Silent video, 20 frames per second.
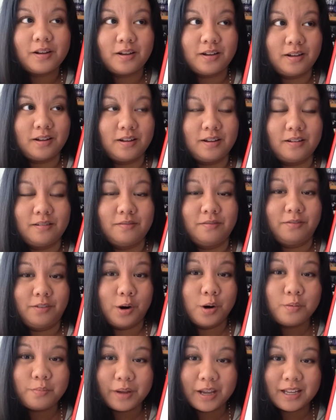uh,
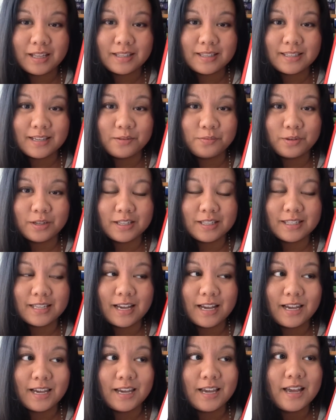romance, I want to
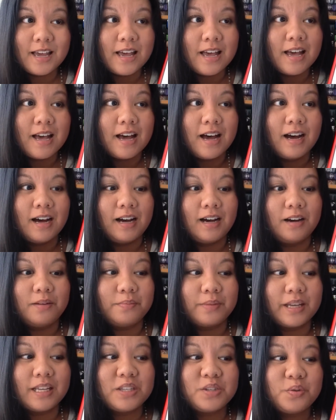say.
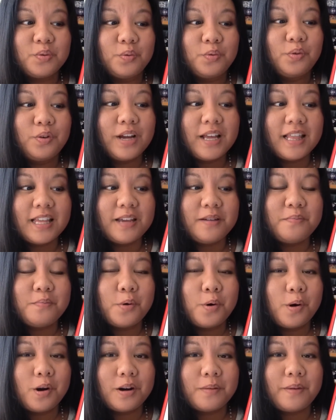Um, it's really
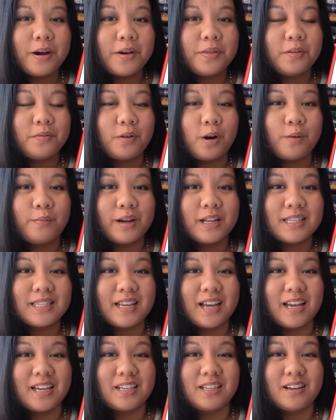more about the
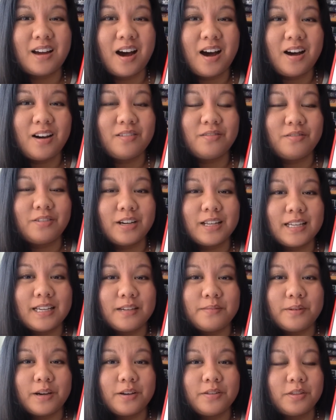romance and not
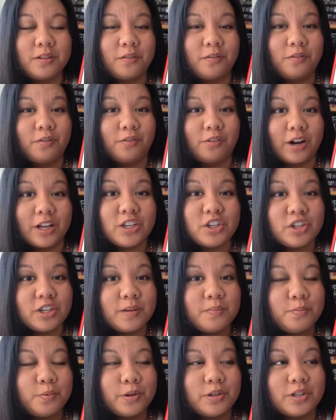really about the
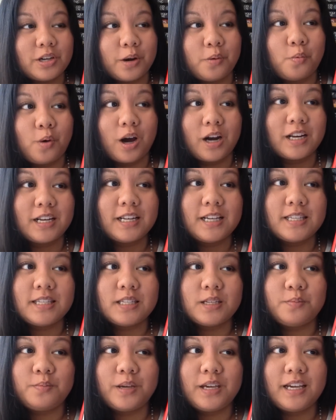friendship, which I wanted
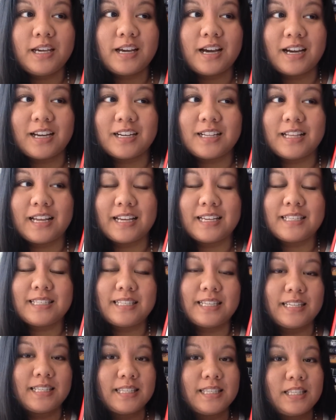it to be, kind of like
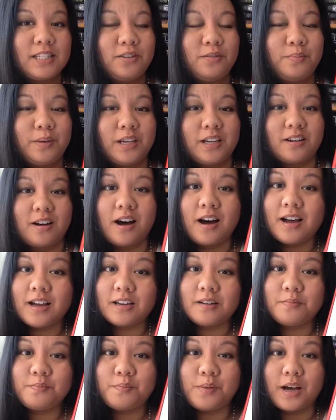Since You've Been
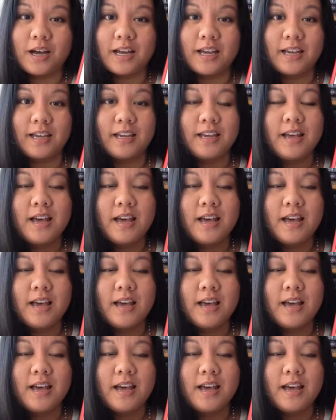Gone by